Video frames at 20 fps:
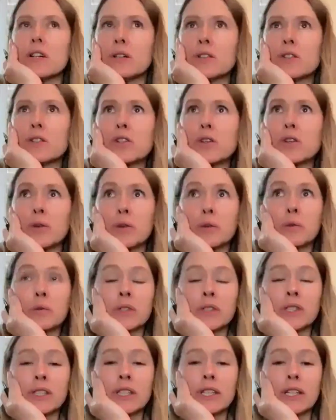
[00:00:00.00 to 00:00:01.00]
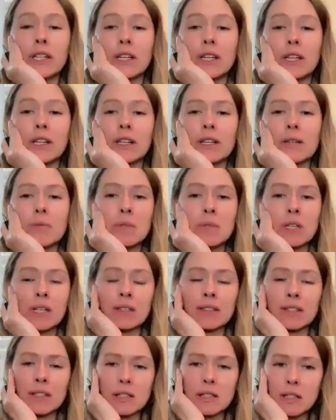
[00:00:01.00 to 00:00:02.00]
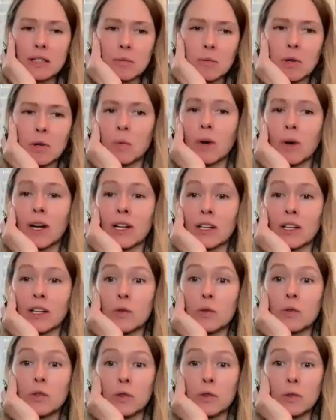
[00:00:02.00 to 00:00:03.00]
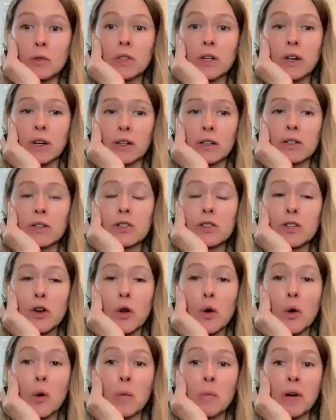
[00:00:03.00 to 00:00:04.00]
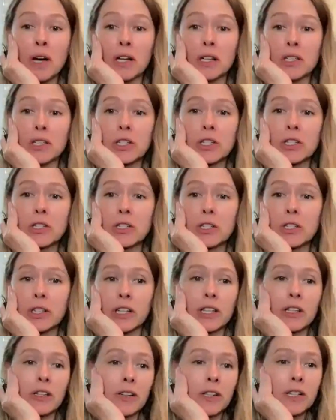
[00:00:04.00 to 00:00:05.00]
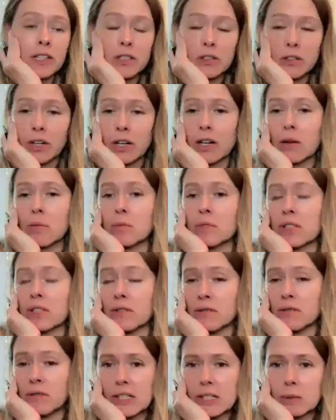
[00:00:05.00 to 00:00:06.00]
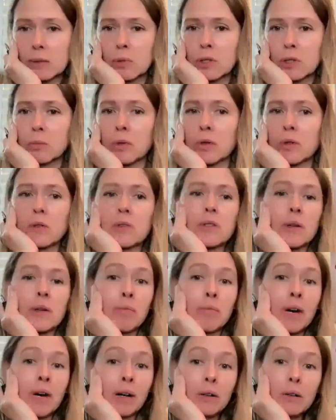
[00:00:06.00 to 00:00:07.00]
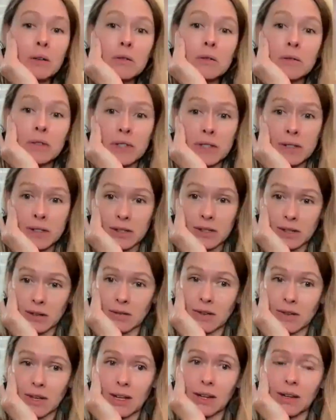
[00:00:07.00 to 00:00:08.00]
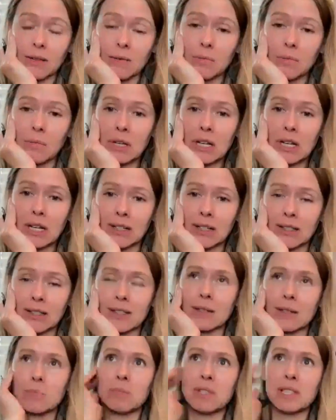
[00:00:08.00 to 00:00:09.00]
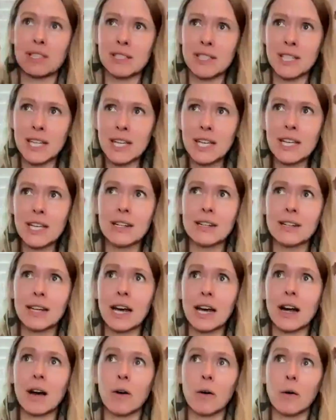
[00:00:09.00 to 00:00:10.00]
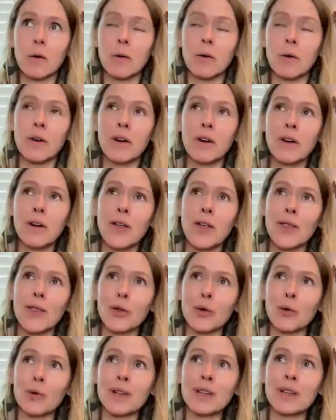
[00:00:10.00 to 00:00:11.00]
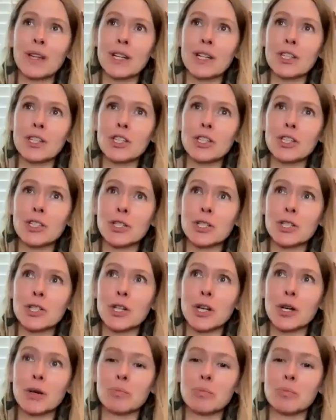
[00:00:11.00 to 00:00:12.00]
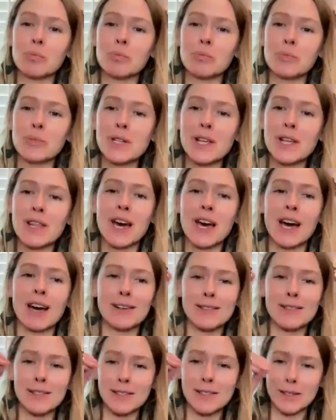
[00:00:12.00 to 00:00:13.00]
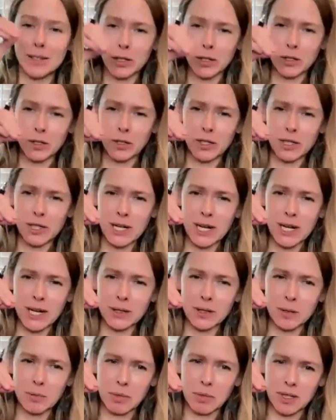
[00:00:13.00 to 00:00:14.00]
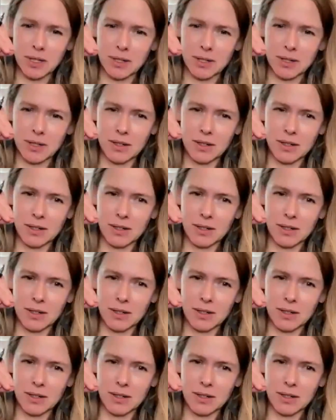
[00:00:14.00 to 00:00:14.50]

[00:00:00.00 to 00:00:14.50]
also really, it makes sense to me why you do talk so much in your Instagrams and Facebook posts about receiving, because I'm seeing now the relationship to that insecure attachment.